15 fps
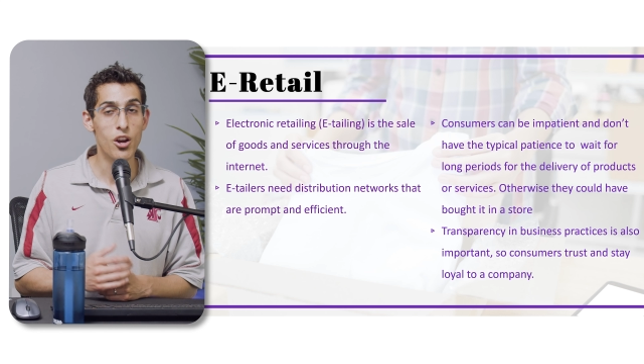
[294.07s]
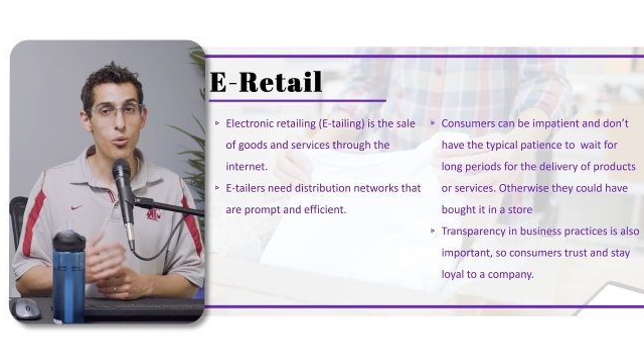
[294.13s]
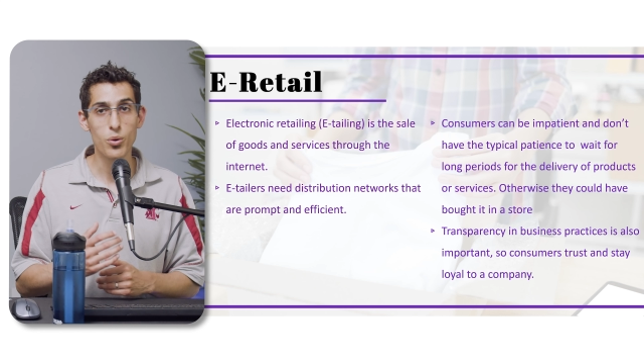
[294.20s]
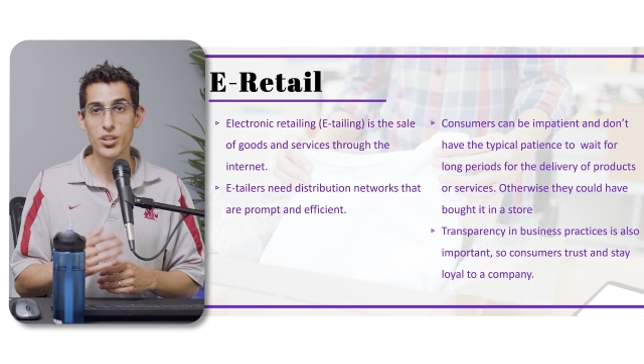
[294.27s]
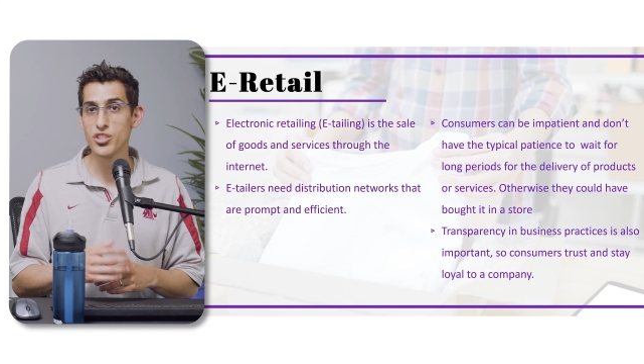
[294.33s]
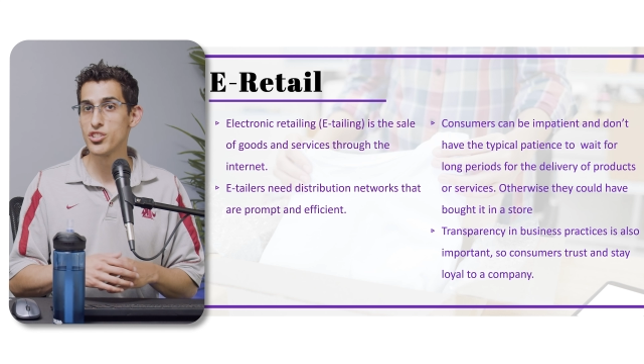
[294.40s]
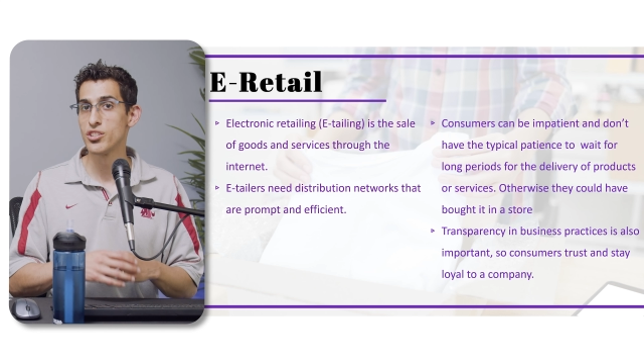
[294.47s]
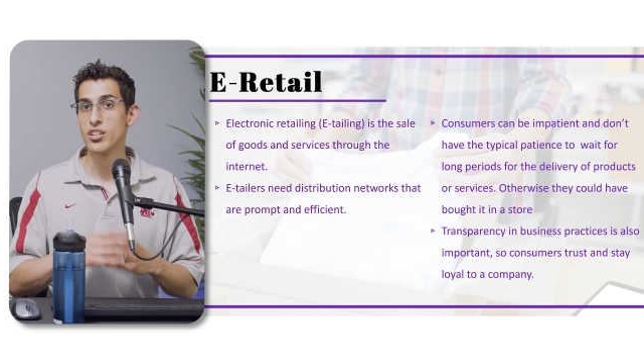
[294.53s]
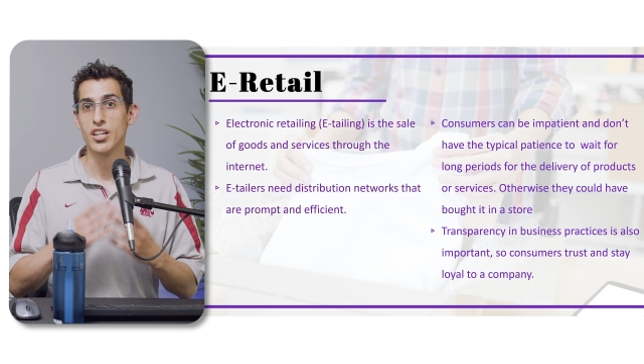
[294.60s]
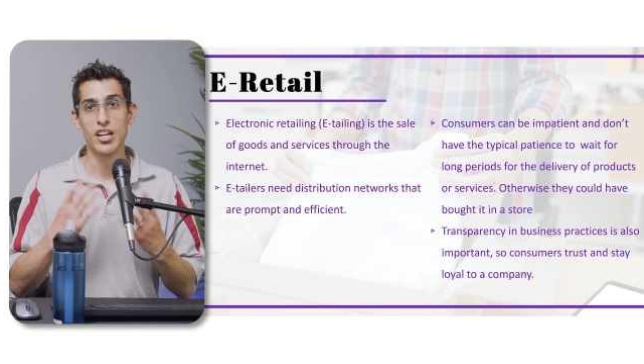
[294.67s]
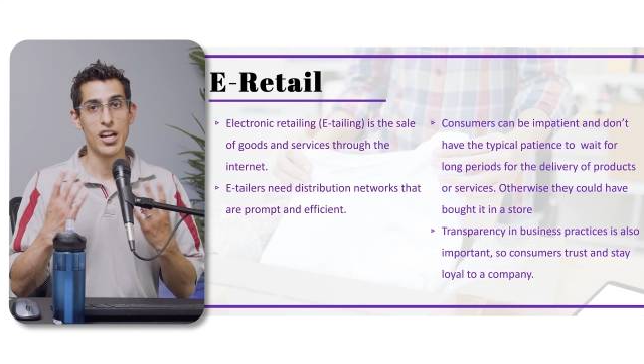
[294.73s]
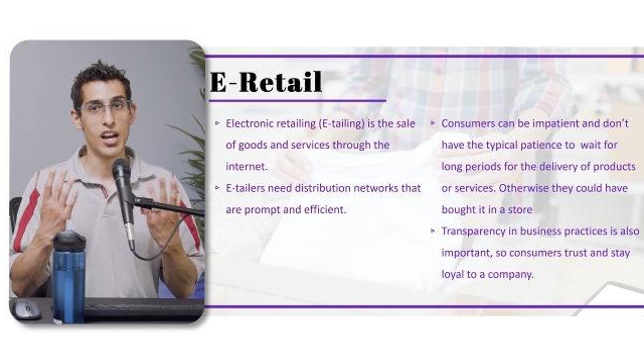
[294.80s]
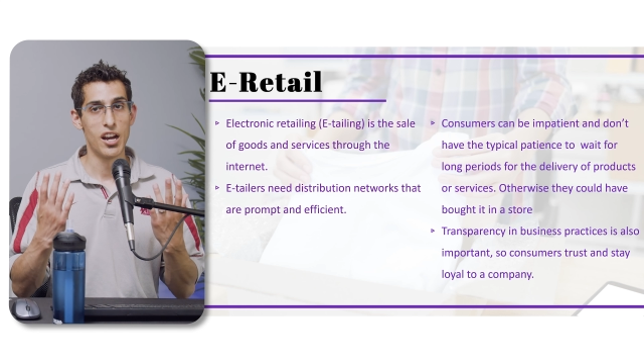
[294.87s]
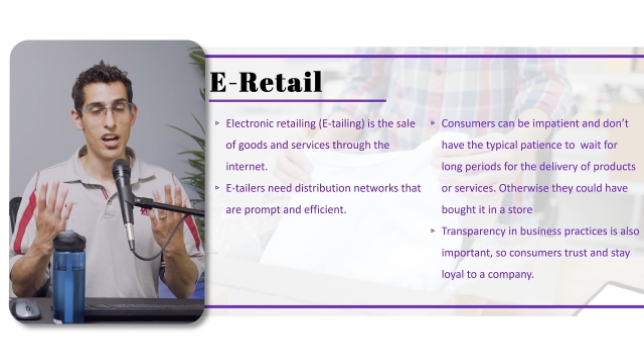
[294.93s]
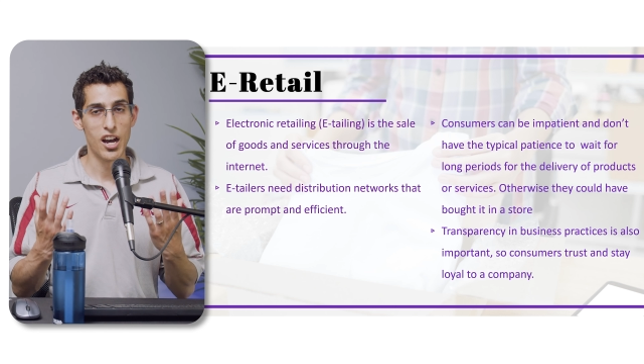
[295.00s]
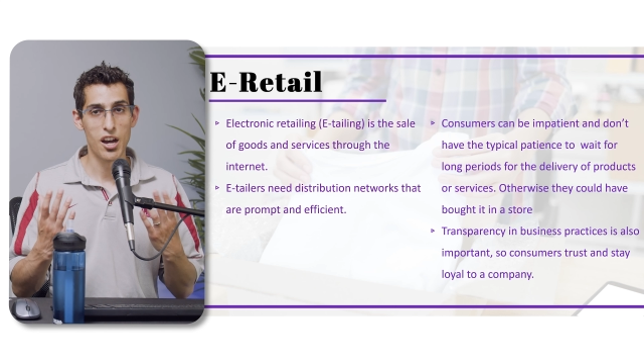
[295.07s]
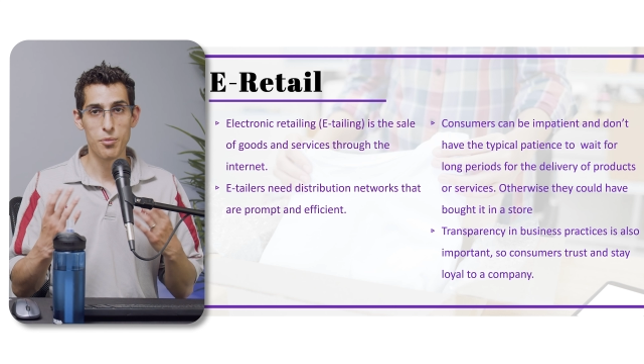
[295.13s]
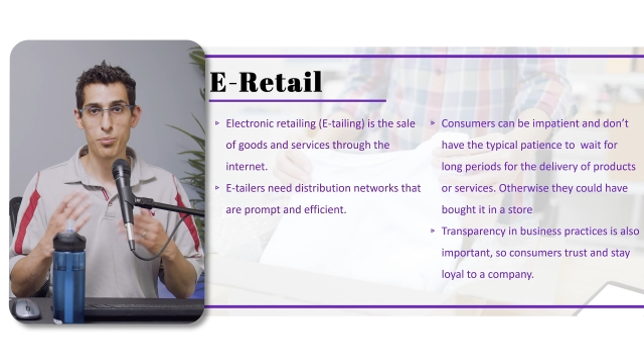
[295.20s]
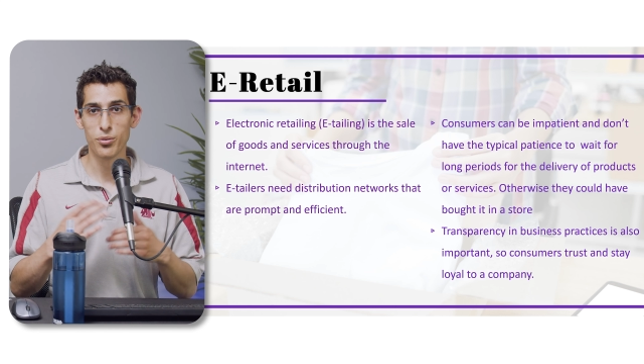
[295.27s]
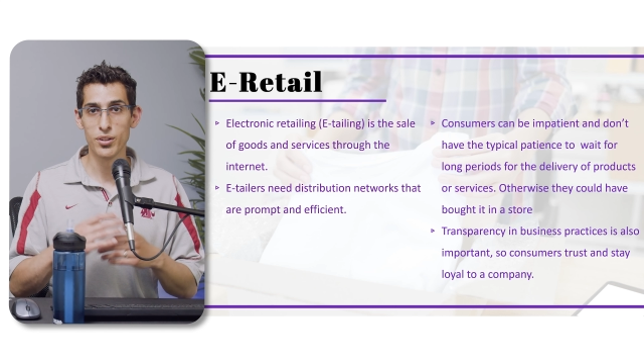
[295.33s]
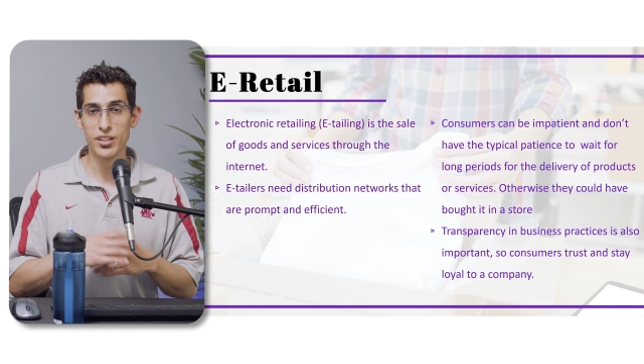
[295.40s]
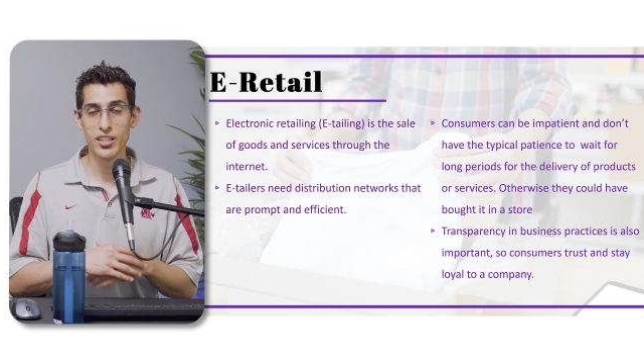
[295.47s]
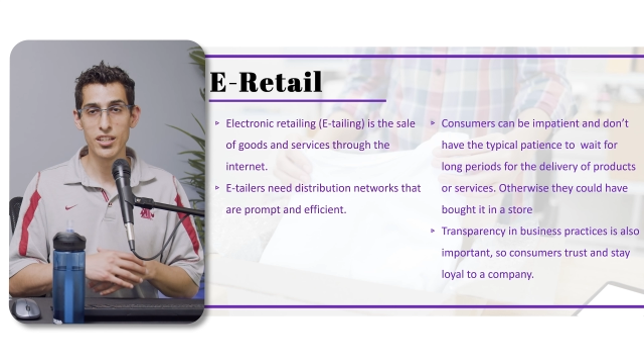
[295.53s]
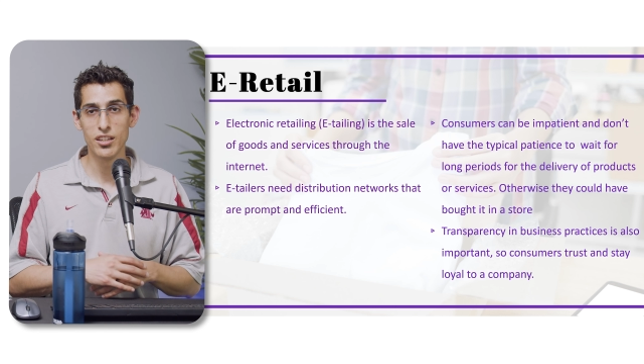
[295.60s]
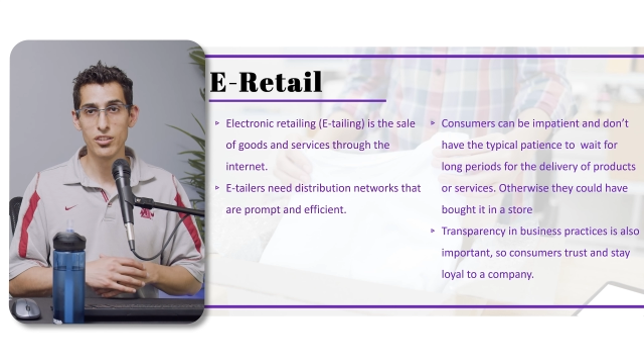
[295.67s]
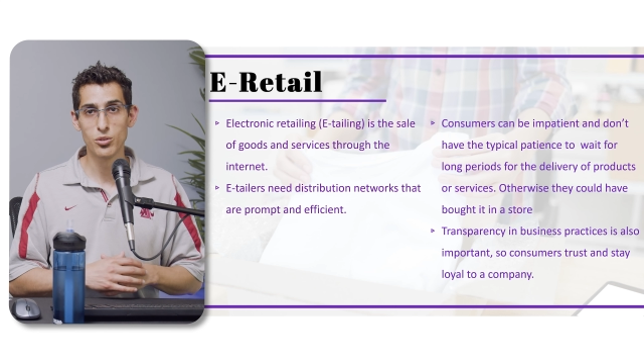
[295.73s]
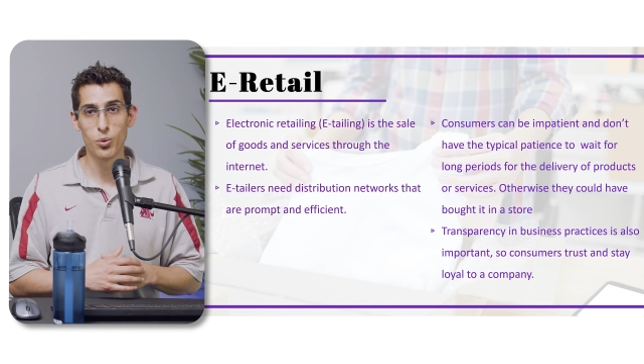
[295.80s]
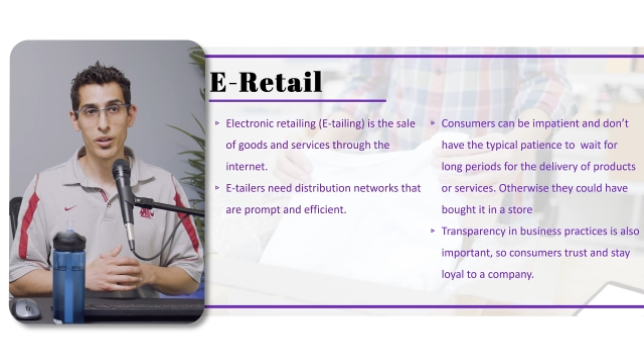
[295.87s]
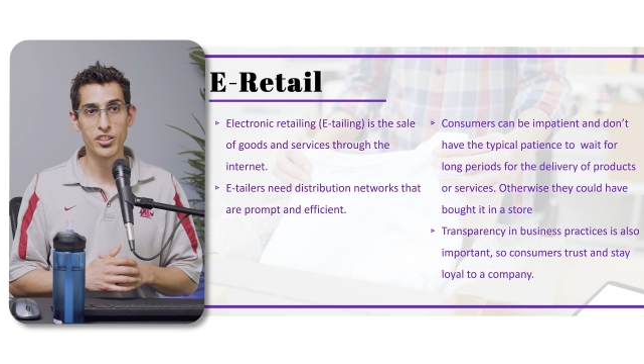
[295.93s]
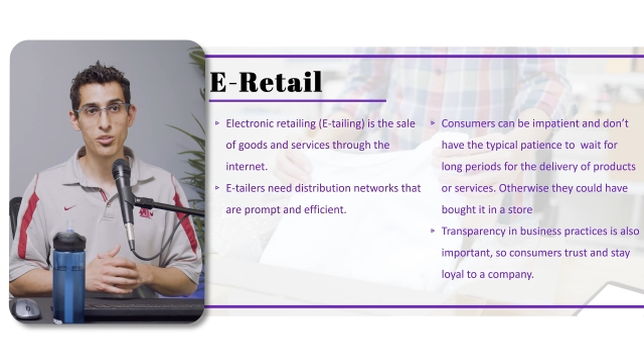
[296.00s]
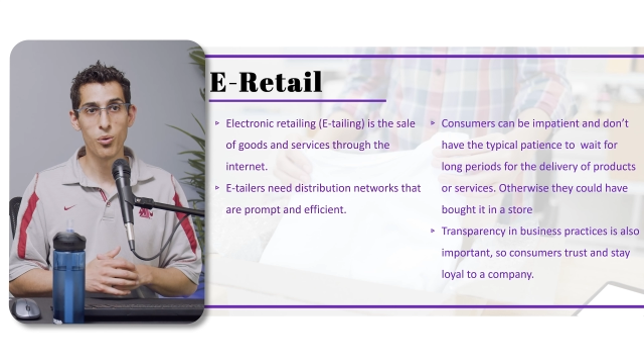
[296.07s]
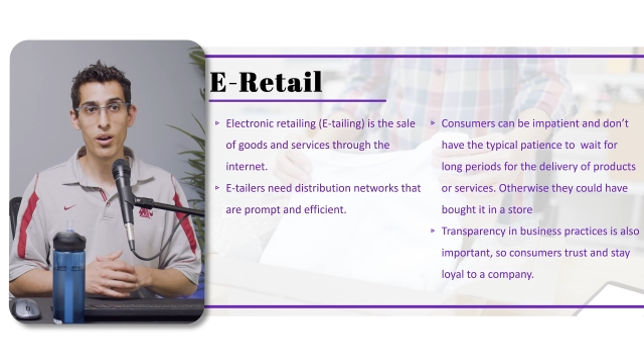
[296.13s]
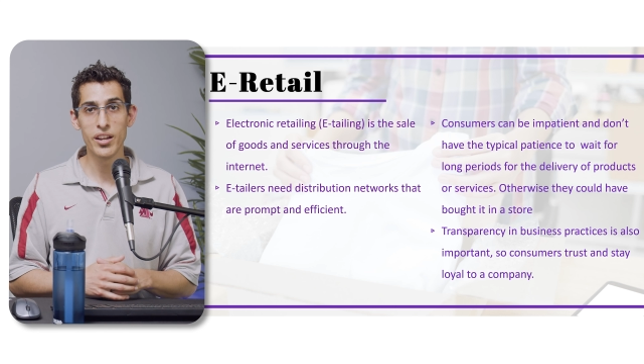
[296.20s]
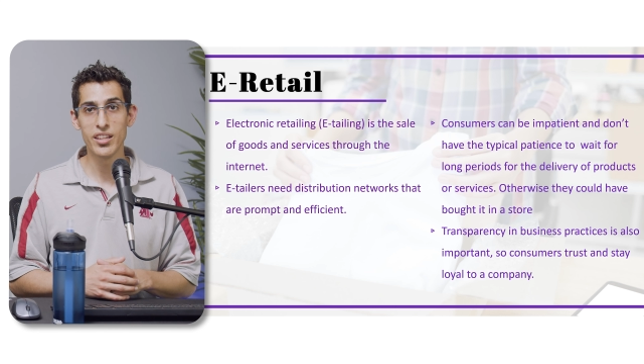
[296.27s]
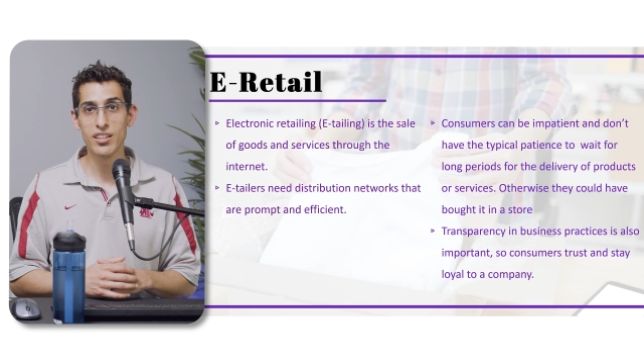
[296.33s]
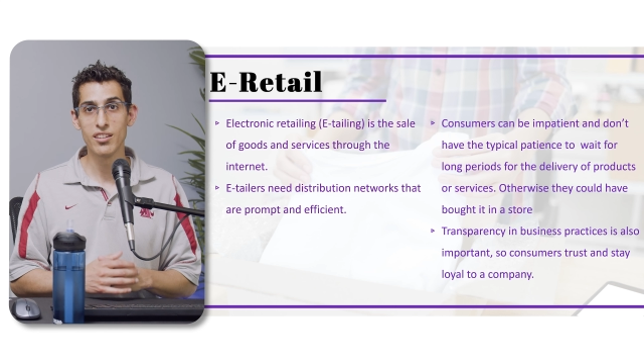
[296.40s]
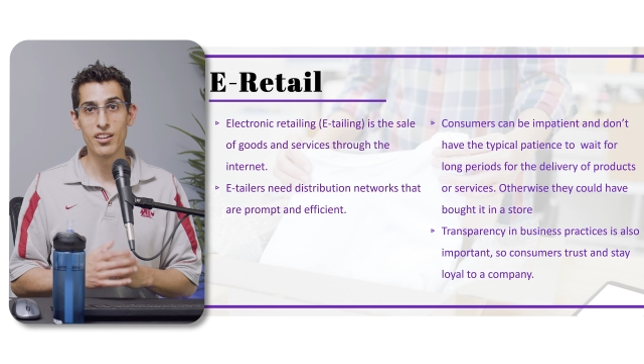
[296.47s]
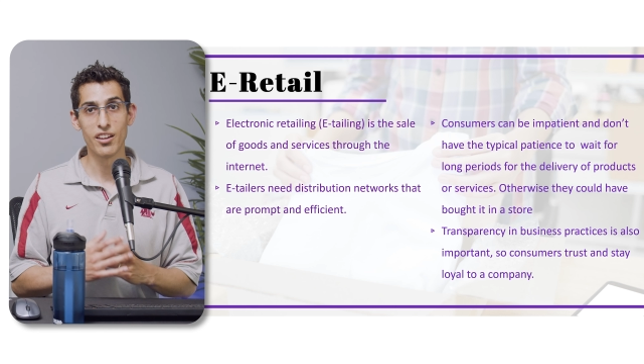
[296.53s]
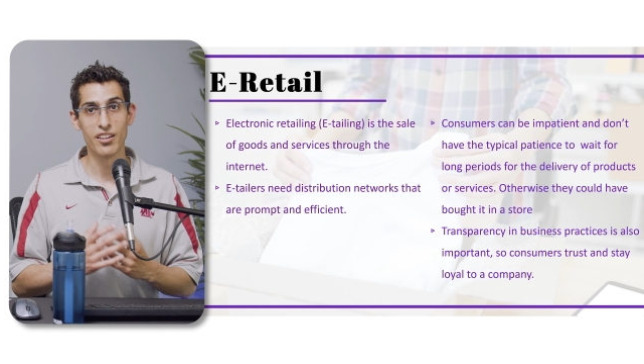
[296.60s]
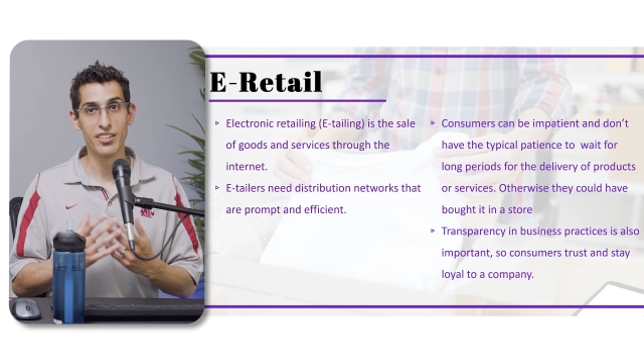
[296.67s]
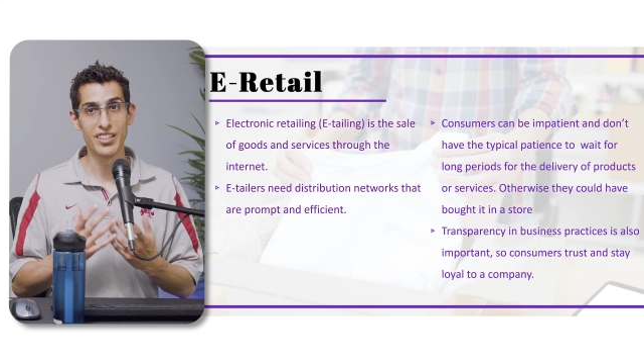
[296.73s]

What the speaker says: which pre-2020,